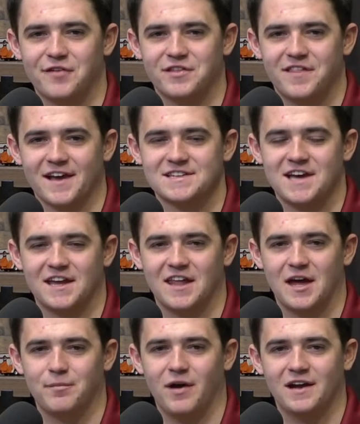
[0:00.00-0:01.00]
of the Tech
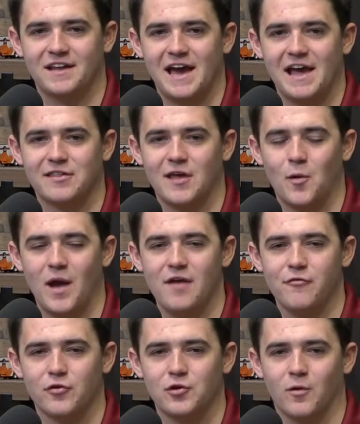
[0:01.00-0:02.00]
Sideline Podcast,
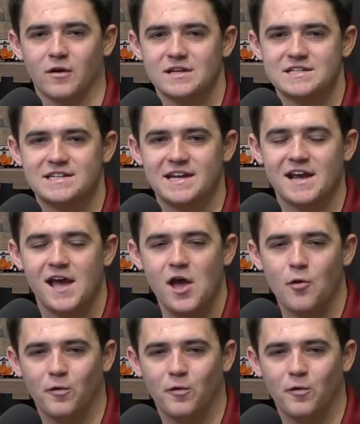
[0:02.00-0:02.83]
however you are listening,